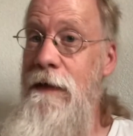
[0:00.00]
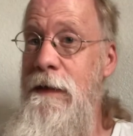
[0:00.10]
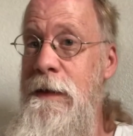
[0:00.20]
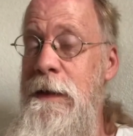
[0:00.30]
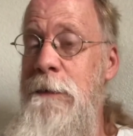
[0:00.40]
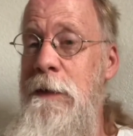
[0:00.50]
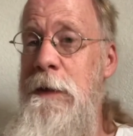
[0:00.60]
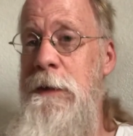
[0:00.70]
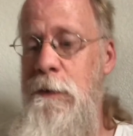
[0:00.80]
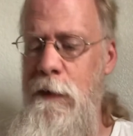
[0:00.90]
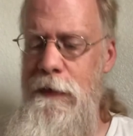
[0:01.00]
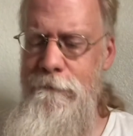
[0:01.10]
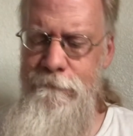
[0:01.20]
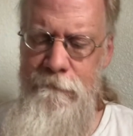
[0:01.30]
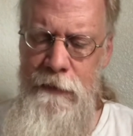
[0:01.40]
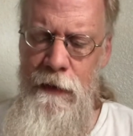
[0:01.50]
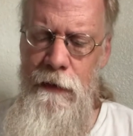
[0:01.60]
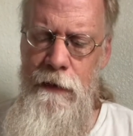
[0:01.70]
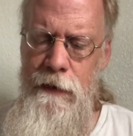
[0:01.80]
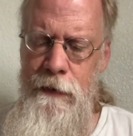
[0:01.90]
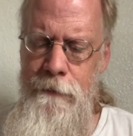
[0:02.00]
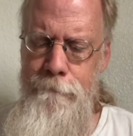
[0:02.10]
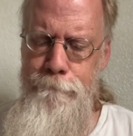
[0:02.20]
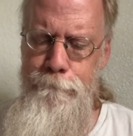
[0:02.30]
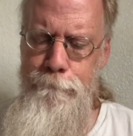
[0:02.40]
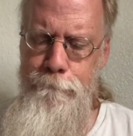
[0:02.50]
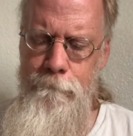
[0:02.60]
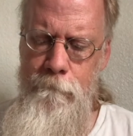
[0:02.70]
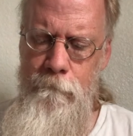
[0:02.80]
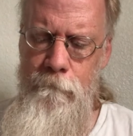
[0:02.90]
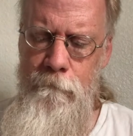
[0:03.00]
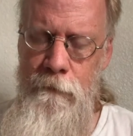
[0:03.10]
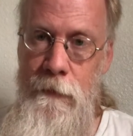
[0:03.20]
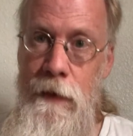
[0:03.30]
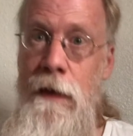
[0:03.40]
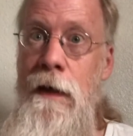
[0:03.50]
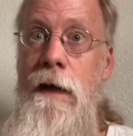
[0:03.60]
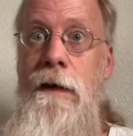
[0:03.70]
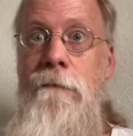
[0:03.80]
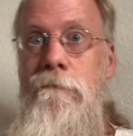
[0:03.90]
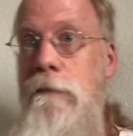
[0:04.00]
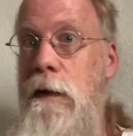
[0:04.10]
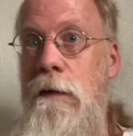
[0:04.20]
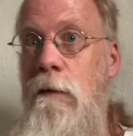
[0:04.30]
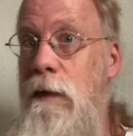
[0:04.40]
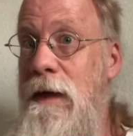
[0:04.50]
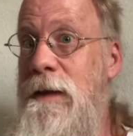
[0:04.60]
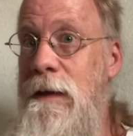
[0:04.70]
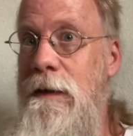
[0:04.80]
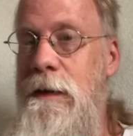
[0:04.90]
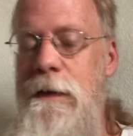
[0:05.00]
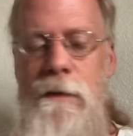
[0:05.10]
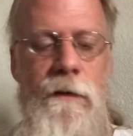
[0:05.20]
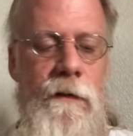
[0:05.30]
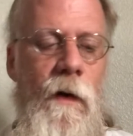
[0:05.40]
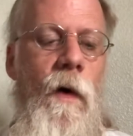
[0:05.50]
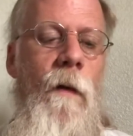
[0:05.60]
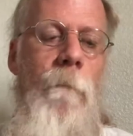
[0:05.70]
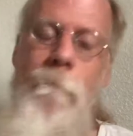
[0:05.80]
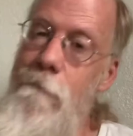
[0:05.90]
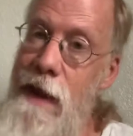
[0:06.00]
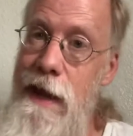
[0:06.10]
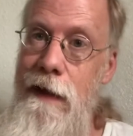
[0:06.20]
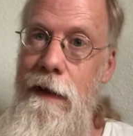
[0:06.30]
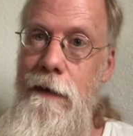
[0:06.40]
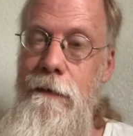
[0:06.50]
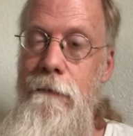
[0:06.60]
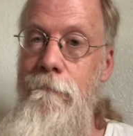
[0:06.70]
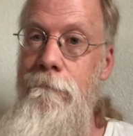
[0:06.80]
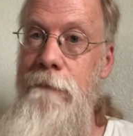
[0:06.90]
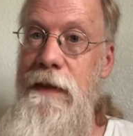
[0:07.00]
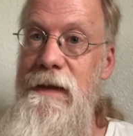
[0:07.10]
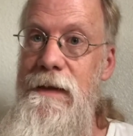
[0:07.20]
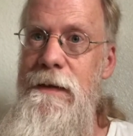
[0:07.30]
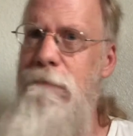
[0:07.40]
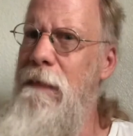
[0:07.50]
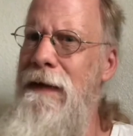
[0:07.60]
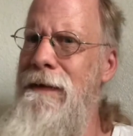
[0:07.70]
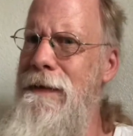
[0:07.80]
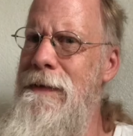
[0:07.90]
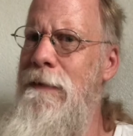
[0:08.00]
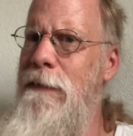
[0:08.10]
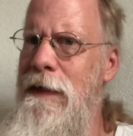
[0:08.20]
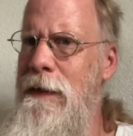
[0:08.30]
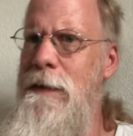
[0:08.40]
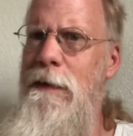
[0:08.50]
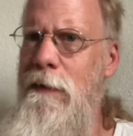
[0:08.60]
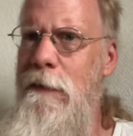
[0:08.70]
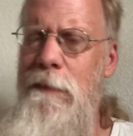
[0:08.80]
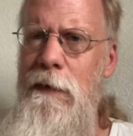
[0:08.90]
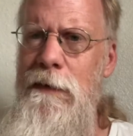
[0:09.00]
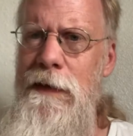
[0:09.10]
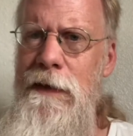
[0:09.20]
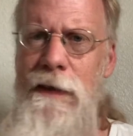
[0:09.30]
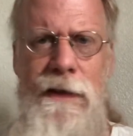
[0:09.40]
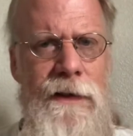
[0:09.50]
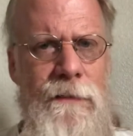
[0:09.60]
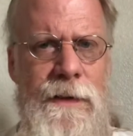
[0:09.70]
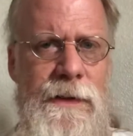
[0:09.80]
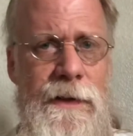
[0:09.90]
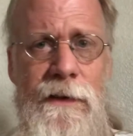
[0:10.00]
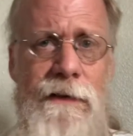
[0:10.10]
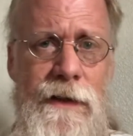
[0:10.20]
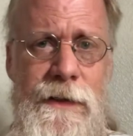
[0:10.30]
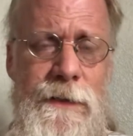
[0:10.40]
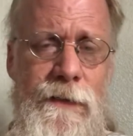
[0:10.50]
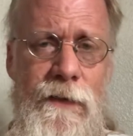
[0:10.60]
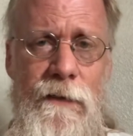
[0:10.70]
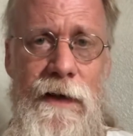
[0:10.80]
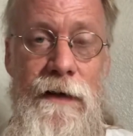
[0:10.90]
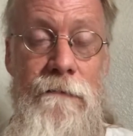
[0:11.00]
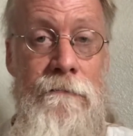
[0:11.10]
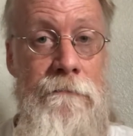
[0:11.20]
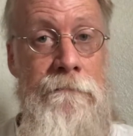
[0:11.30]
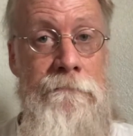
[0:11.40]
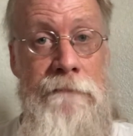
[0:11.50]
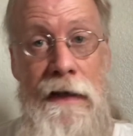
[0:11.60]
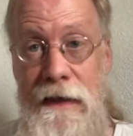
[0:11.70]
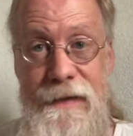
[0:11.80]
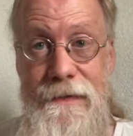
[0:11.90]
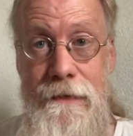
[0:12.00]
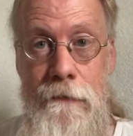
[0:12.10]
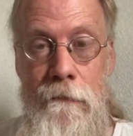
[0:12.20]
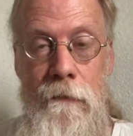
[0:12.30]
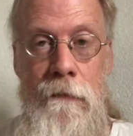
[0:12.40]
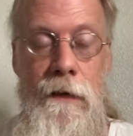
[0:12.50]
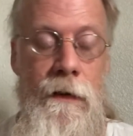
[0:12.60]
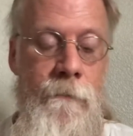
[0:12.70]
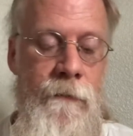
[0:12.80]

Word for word: this is pretty sweet. Um, I, you know, when I saw this and going, oh man, because I thought somebody else already pulled it and it was in their collection for a while, honestly, you know,